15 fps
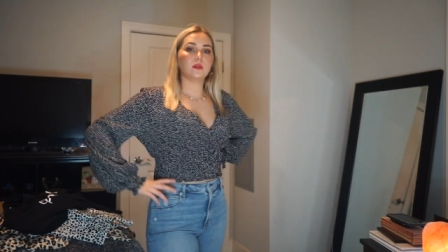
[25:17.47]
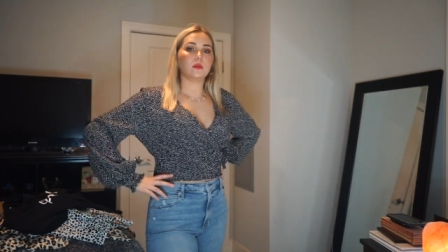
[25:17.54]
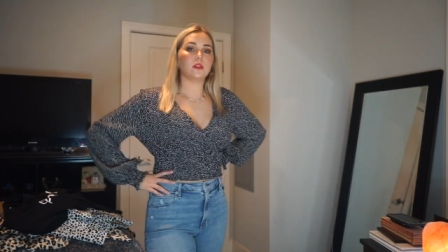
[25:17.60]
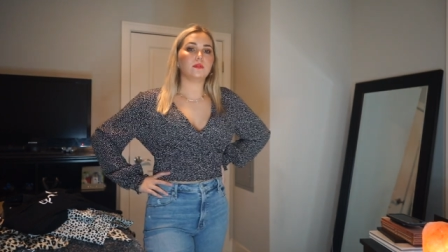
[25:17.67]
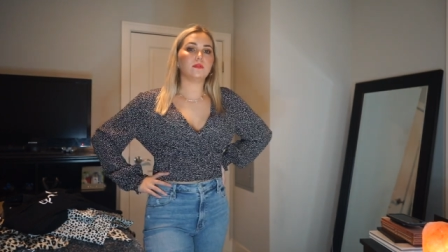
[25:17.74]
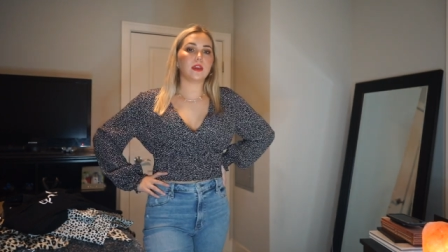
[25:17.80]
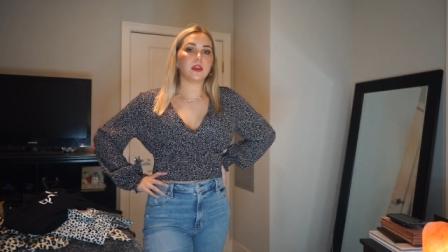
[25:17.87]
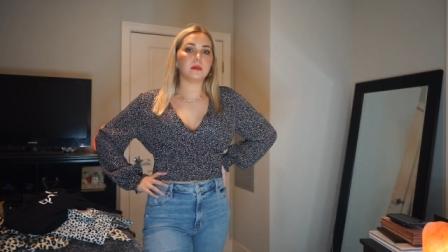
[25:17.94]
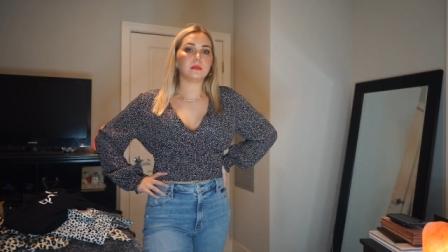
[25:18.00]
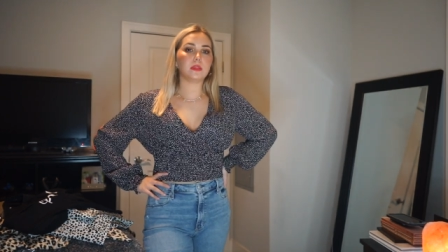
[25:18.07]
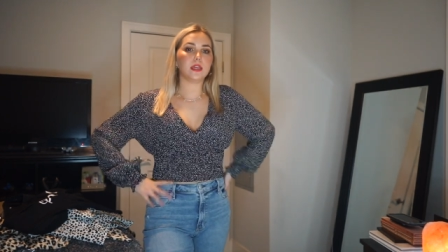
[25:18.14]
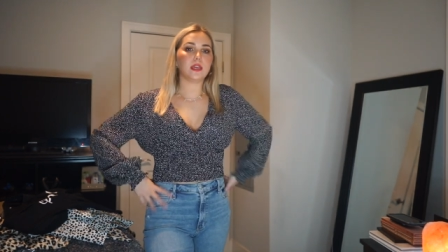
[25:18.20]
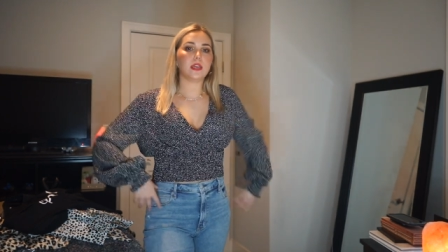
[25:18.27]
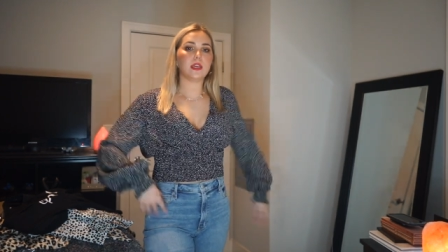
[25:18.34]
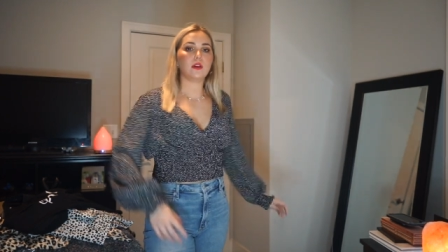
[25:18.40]
with
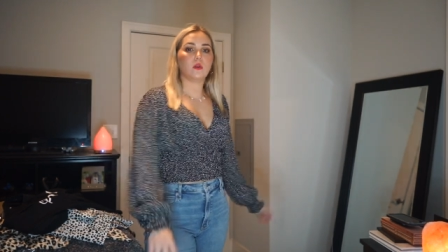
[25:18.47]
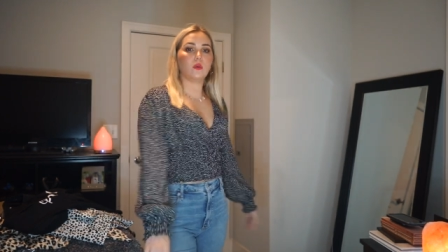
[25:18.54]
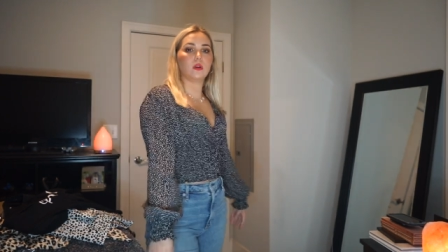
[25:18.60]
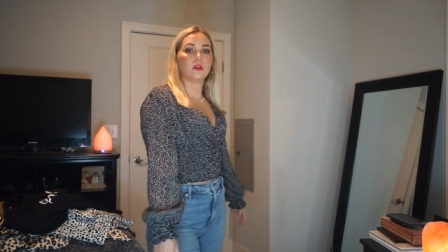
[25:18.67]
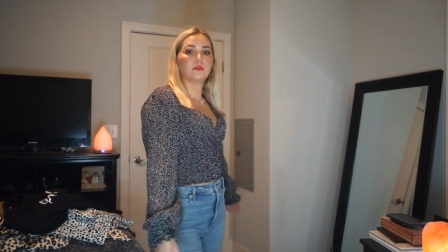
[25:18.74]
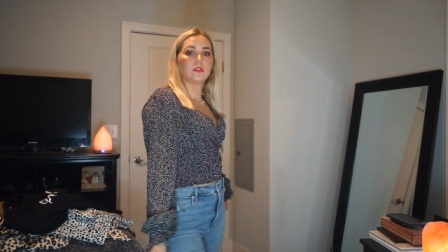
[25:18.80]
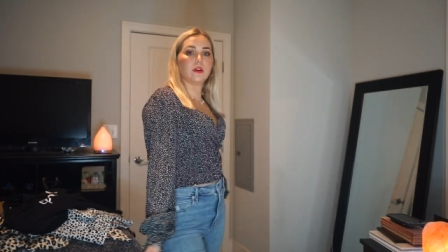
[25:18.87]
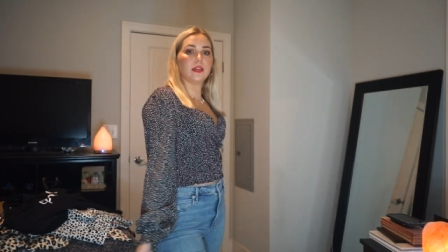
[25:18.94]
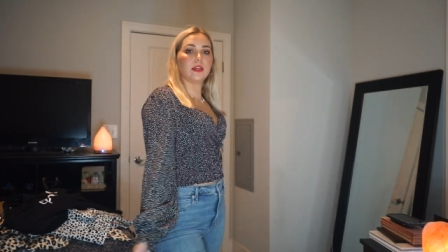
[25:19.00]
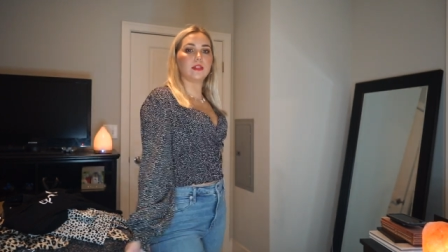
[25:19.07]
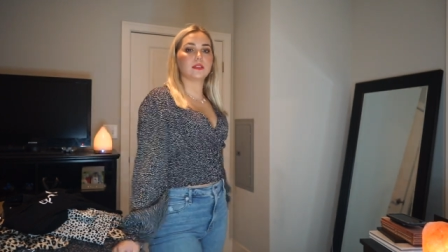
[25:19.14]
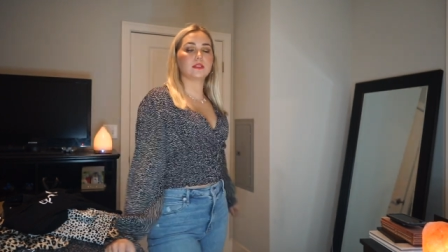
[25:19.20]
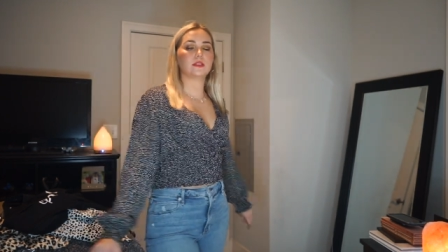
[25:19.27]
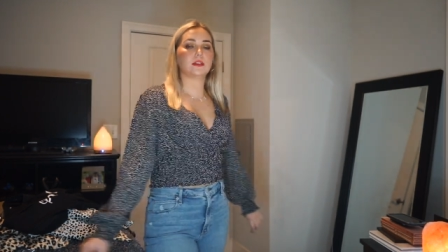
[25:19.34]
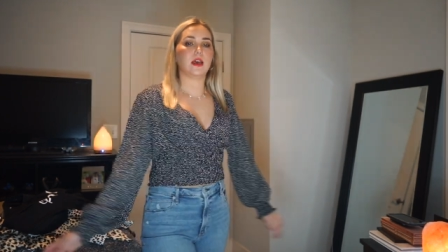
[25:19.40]
family or
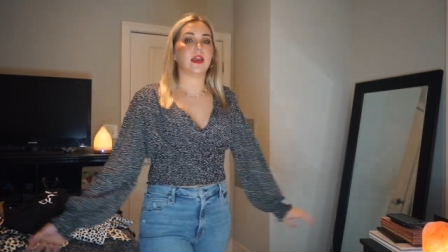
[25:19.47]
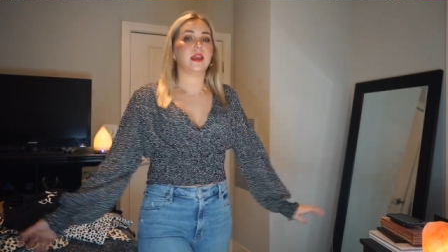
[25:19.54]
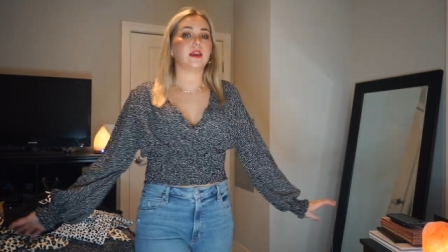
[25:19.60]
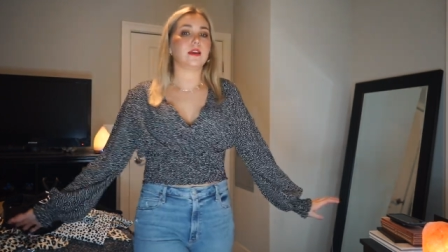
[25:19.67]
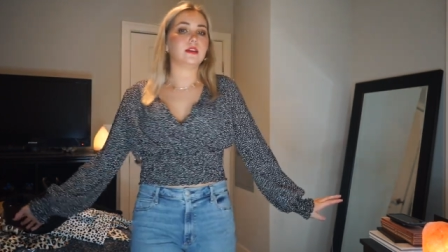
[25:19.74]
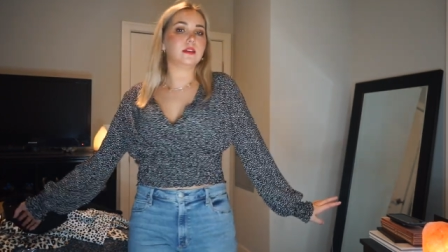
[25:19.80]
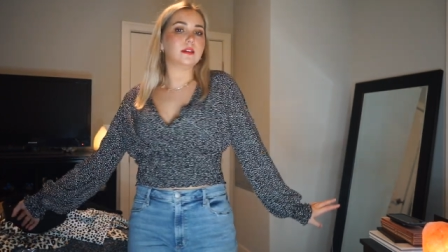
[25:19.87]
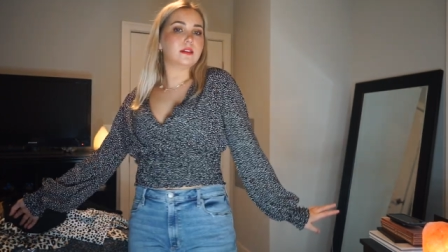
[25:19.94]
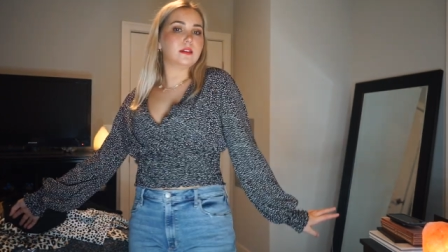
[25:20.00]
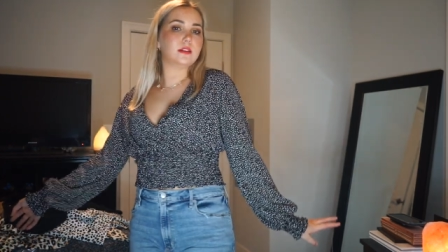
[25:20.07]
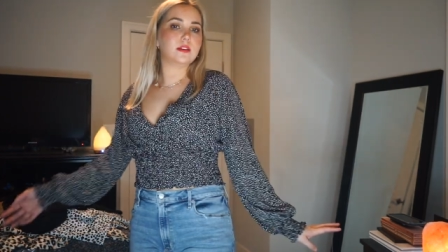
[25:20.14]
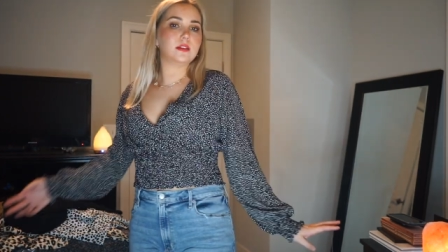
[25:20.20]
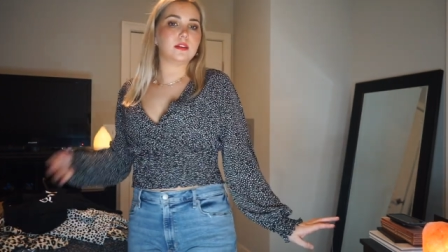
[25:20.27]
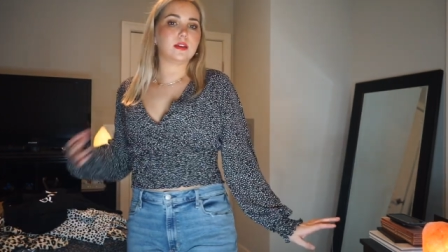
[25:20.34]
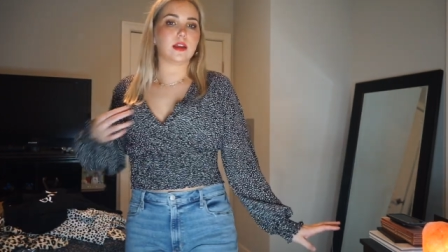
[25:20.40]
friends, like
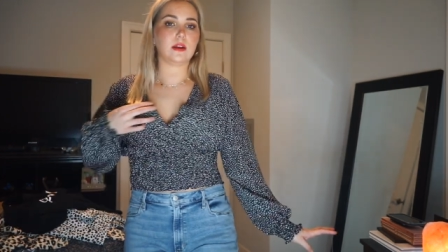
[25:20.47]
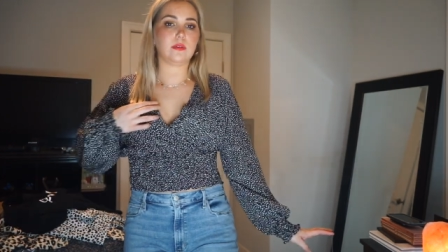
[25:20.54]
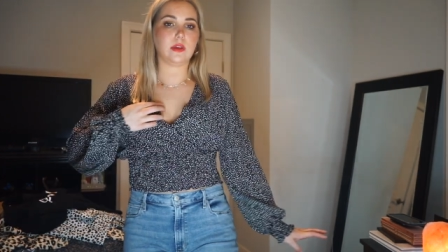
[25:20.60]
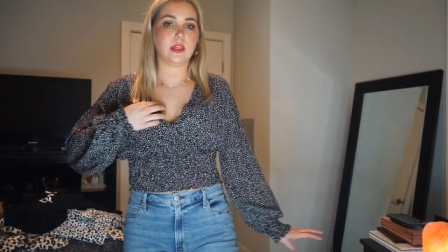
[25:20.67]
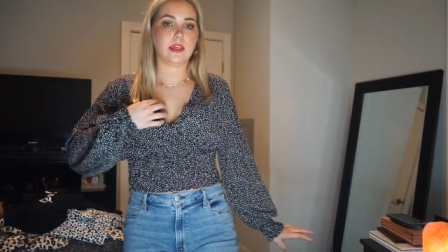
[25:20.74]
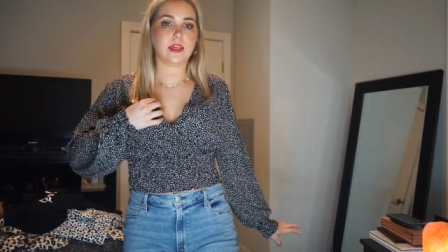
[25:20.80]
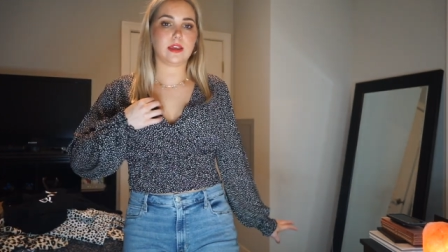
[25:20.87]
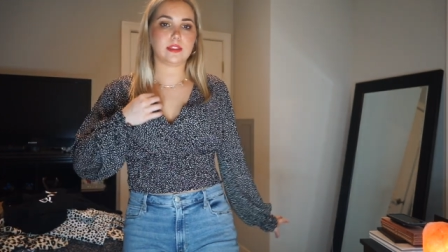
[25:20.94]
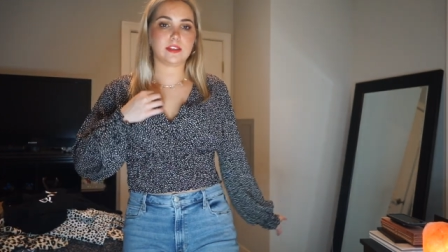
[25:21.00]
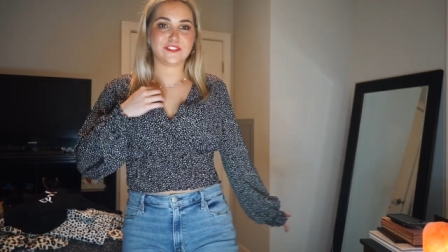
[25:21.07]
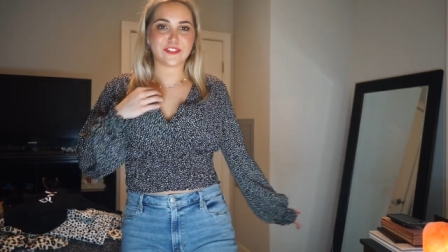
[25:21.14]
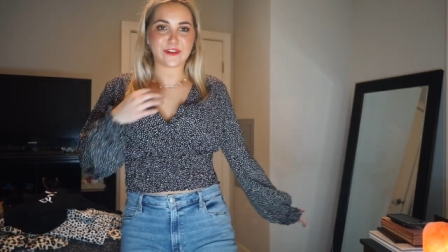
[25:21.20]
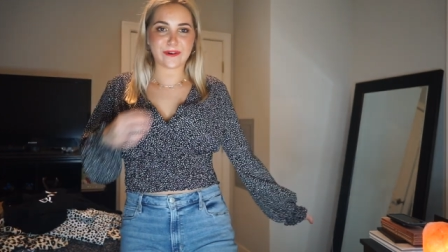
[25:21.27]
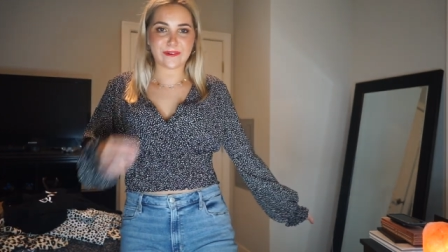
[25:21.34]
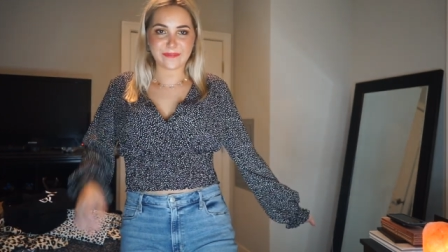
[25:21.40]
I really like this
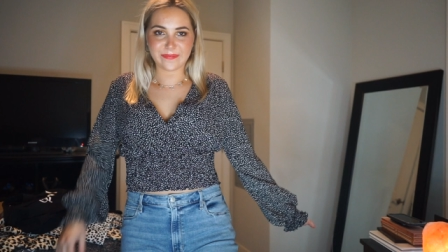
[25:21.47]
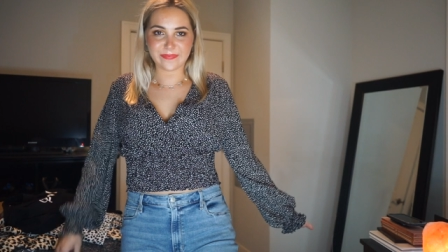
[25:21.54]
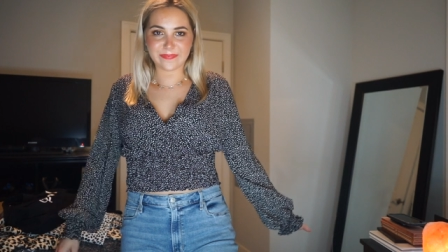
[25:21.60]
shirt.